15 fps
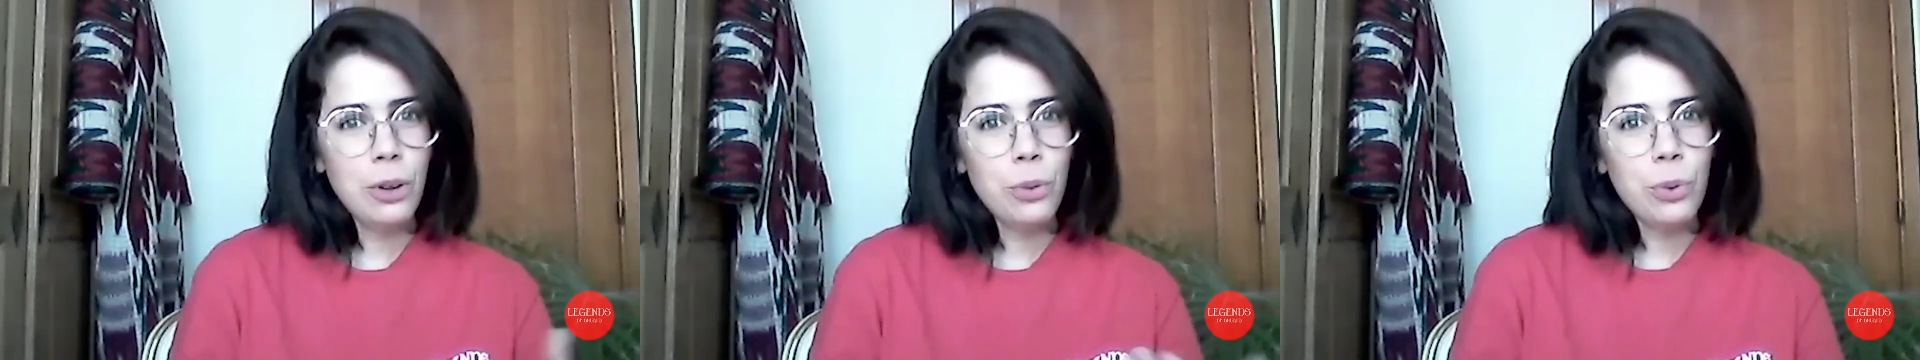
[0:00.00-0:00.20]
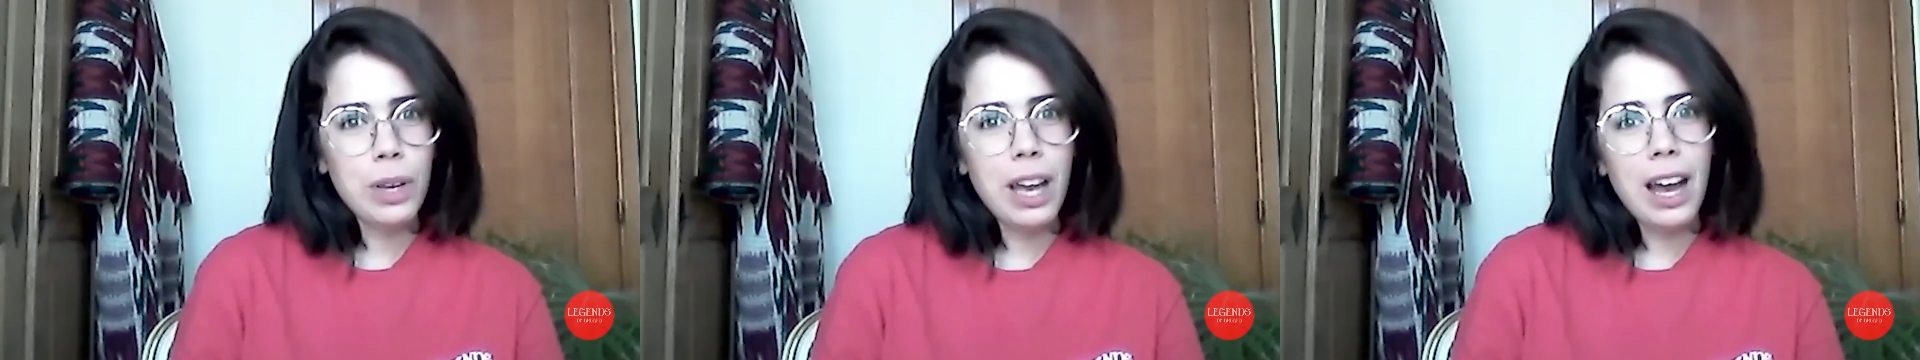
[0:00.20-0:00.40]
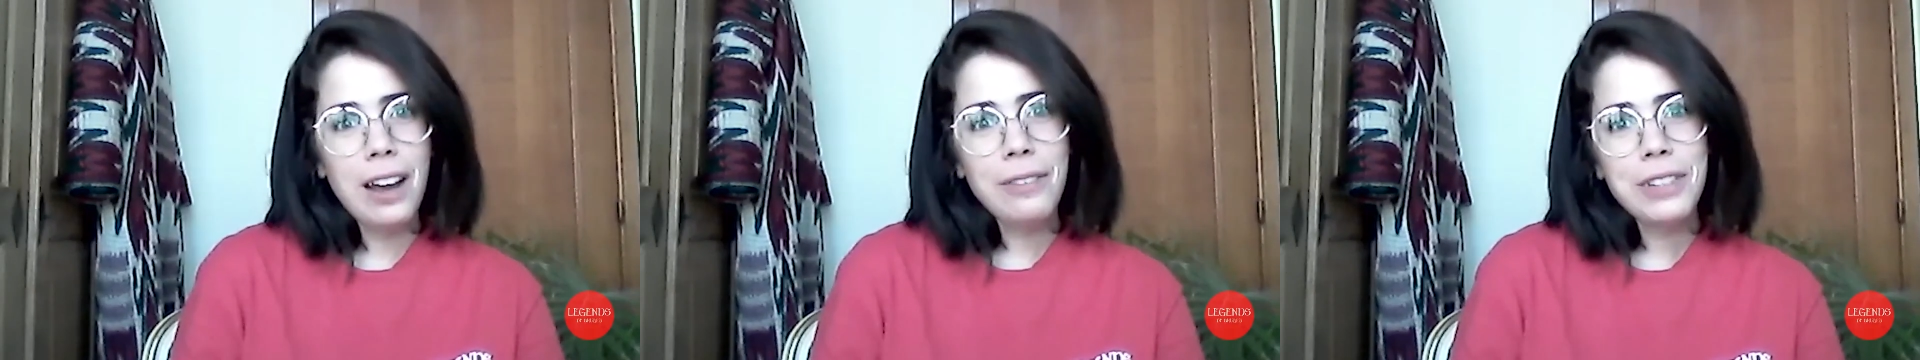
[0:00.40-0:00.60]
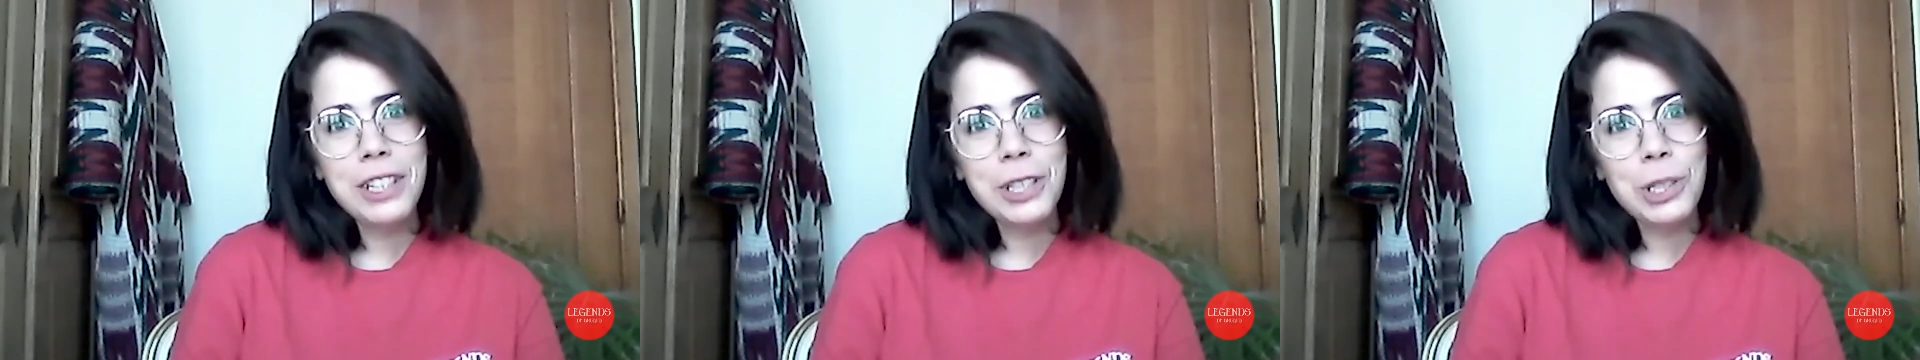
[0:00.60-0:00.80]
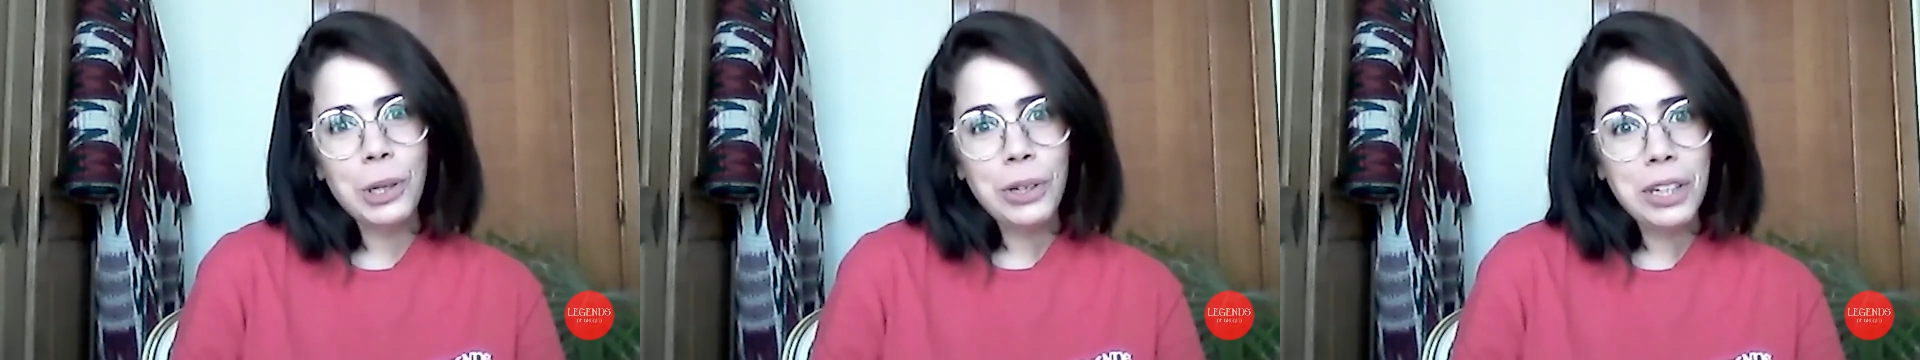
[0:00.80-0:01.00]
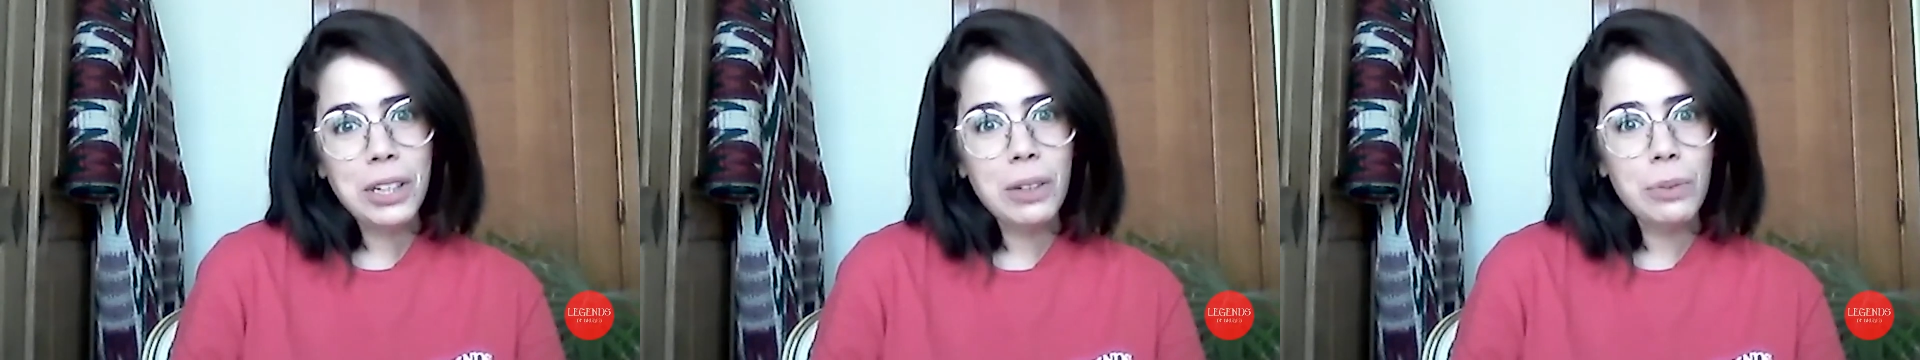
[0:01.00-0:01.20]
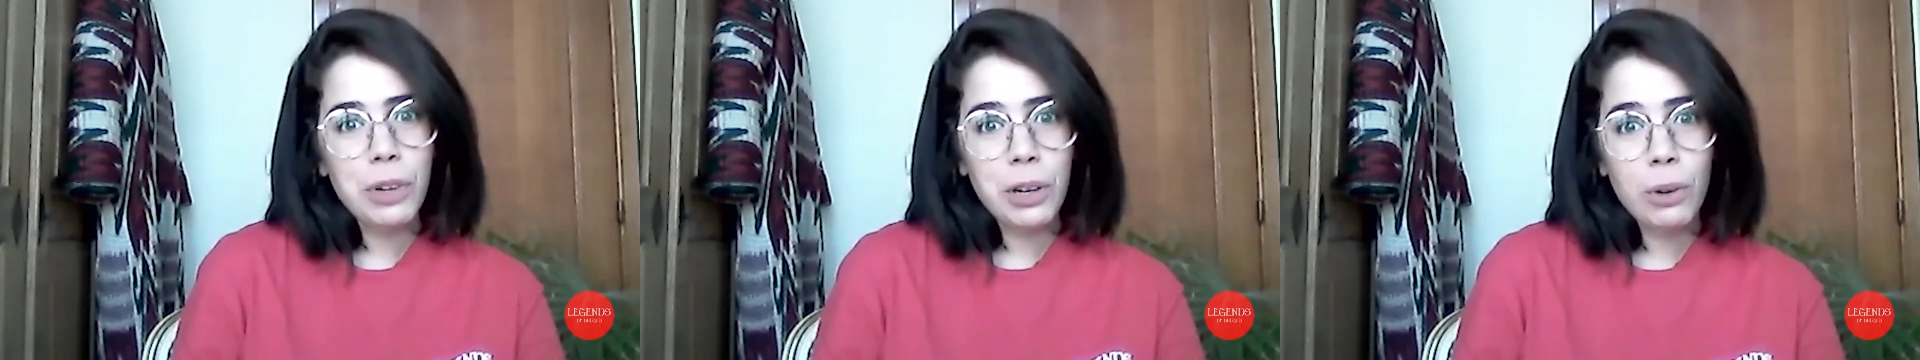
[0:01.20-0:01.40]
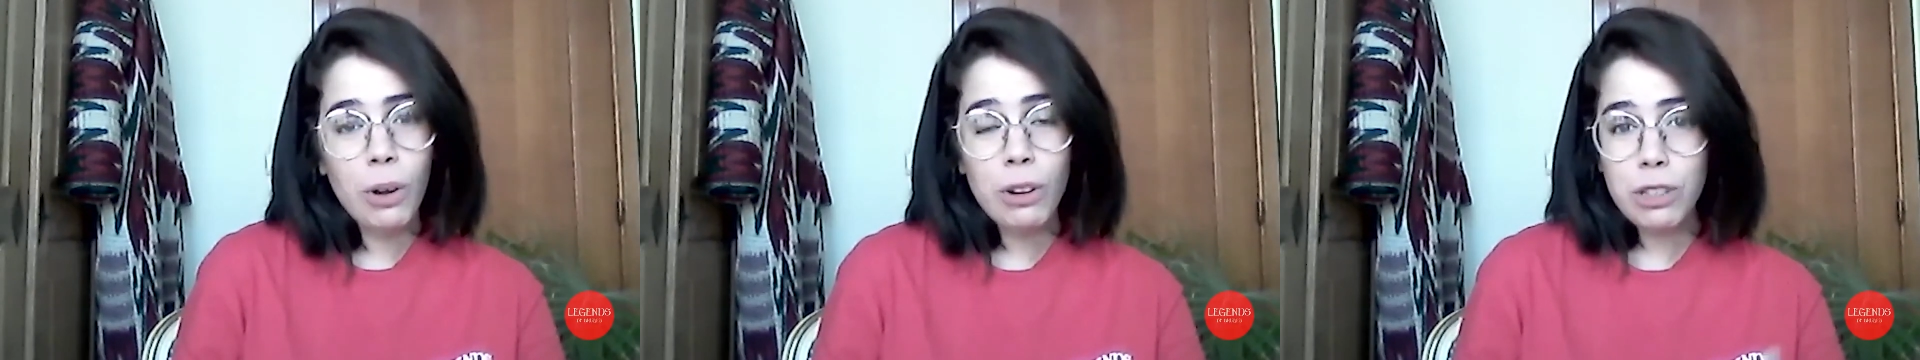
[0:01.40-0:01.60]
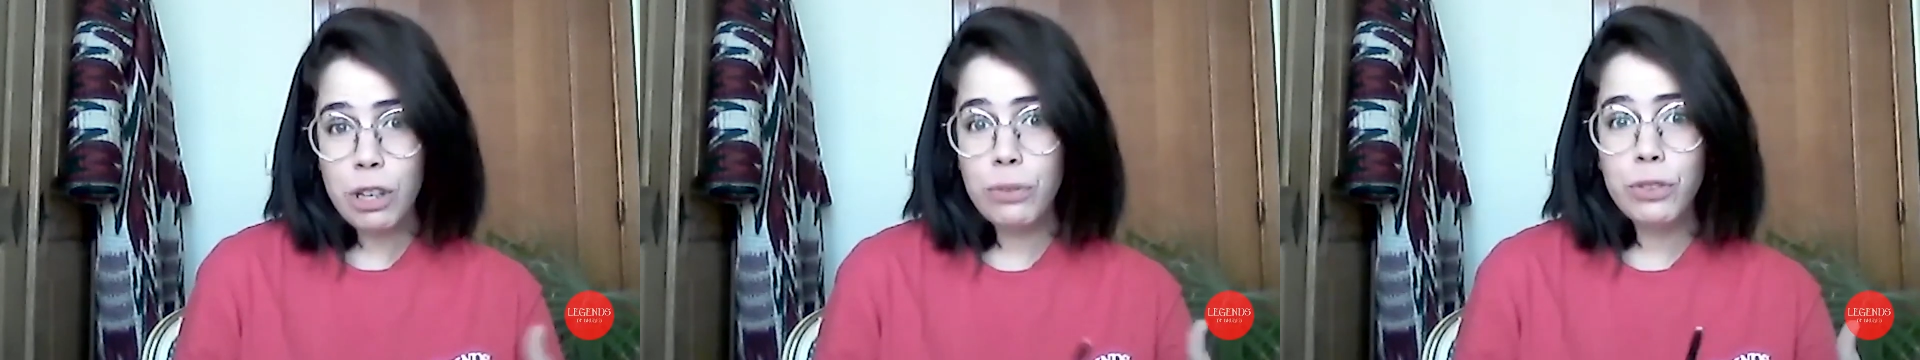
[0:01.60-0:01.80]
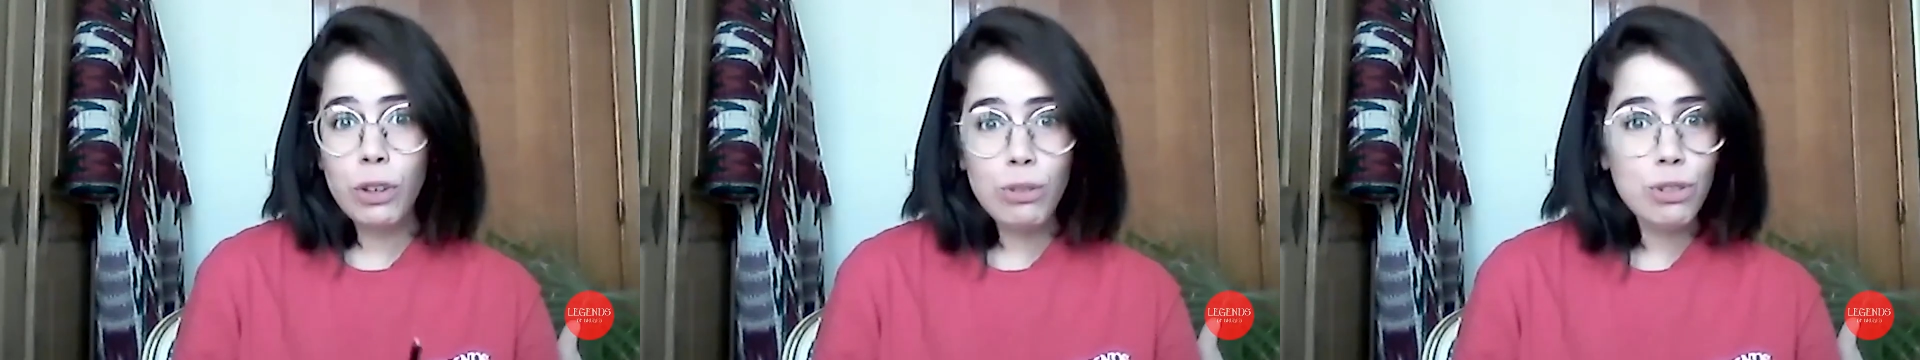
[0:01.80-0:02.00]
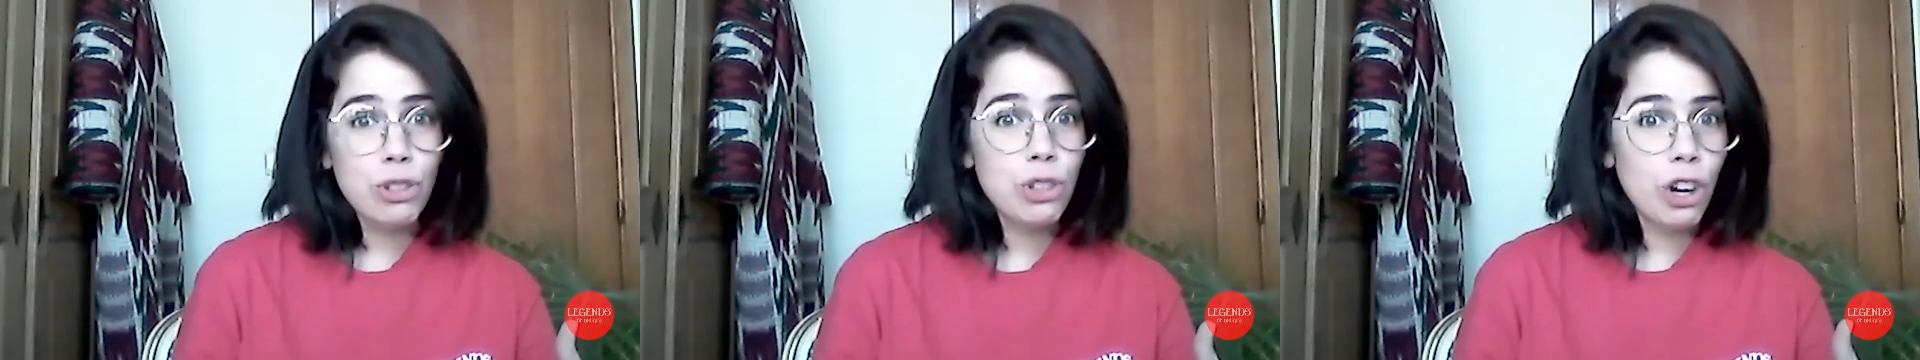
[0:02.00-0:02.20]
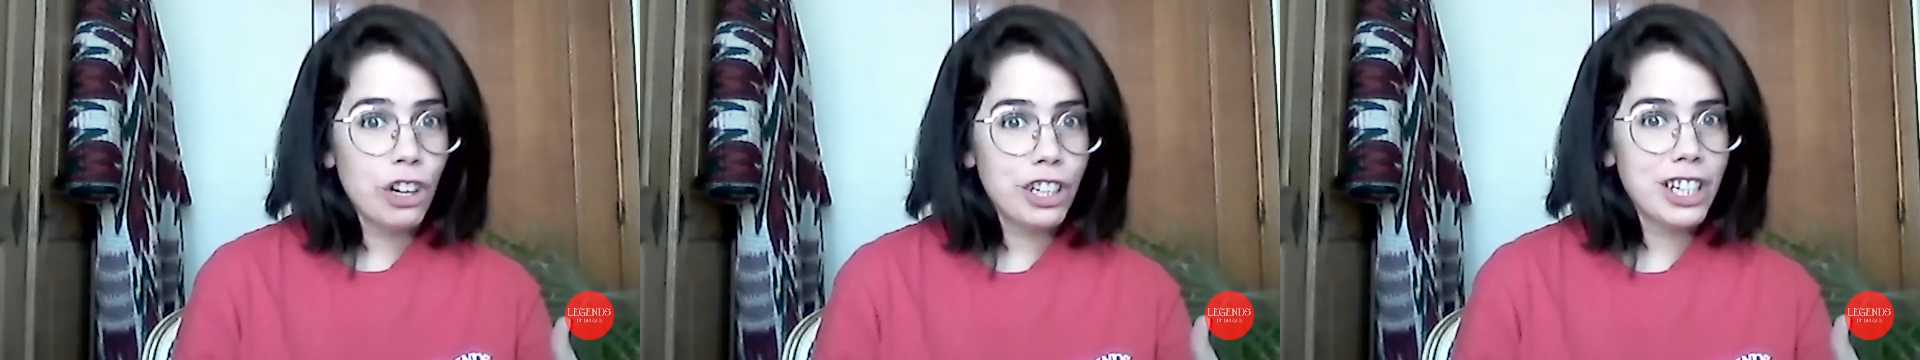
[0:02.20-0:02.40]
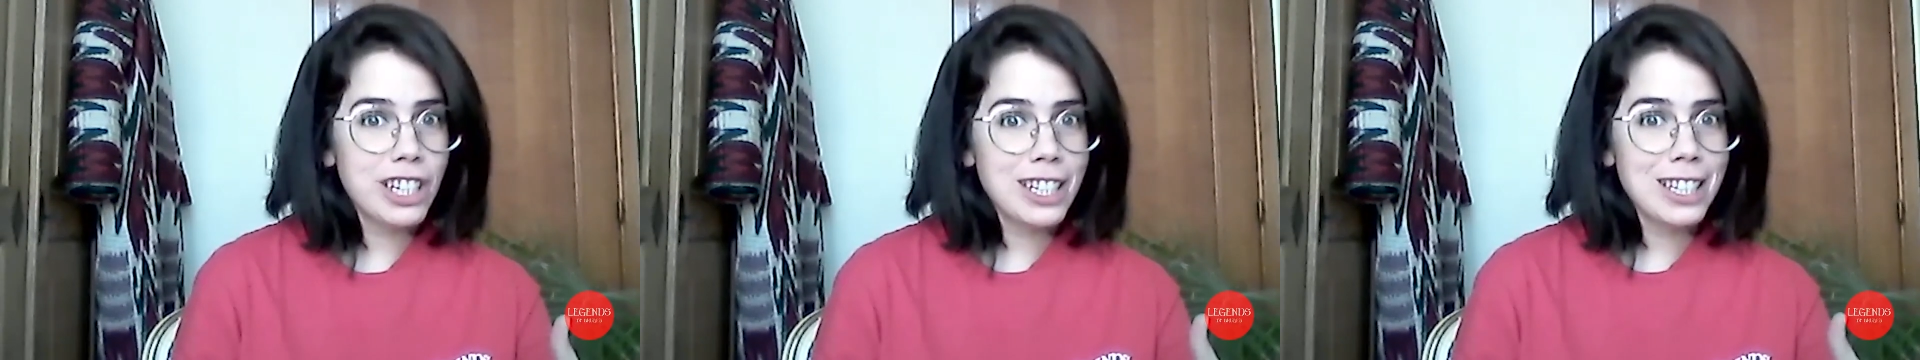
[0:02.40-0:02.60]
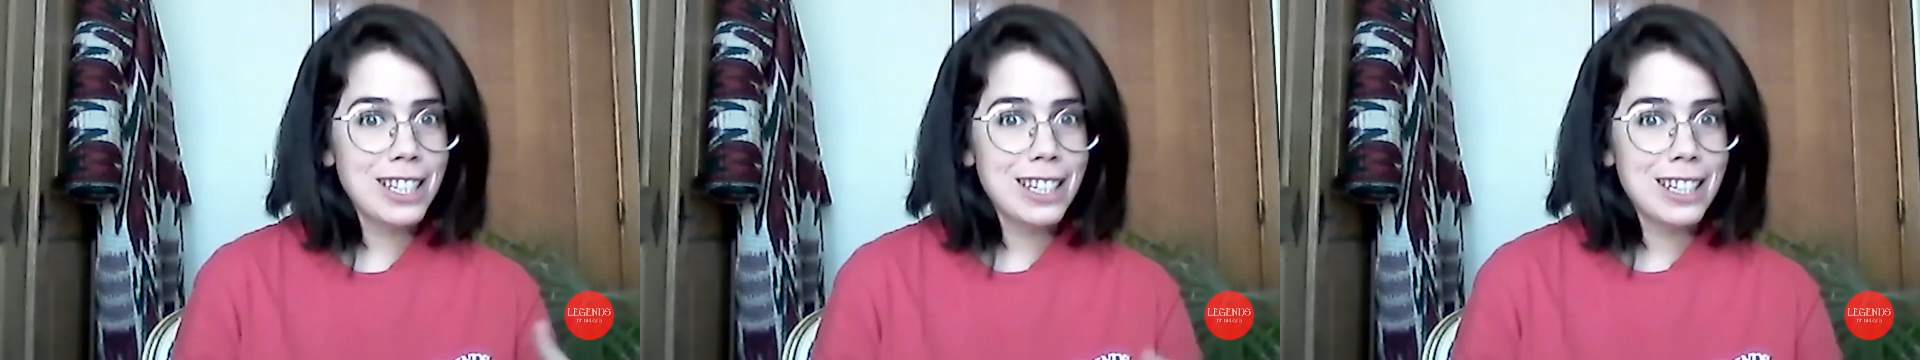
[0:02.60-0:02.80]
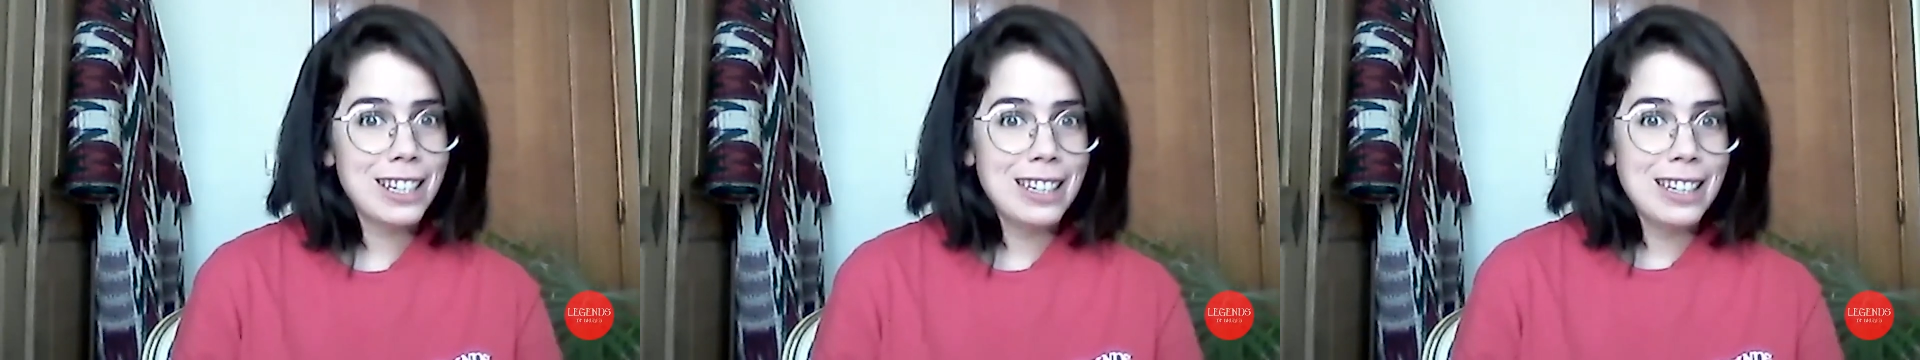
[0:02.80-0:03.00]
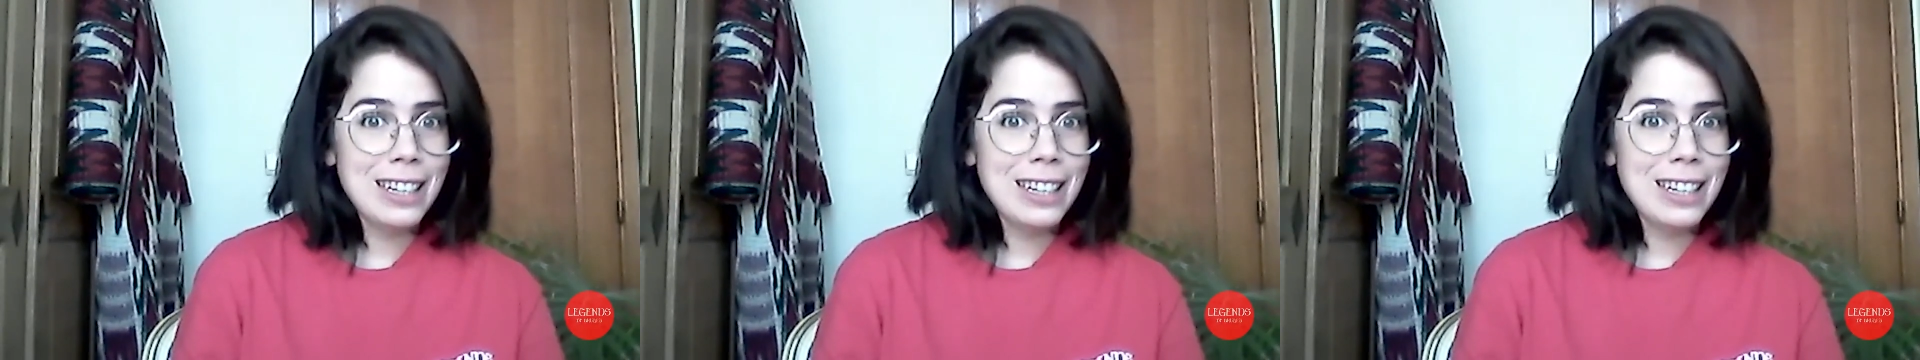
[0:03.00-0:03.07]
We have historical records of those journeys,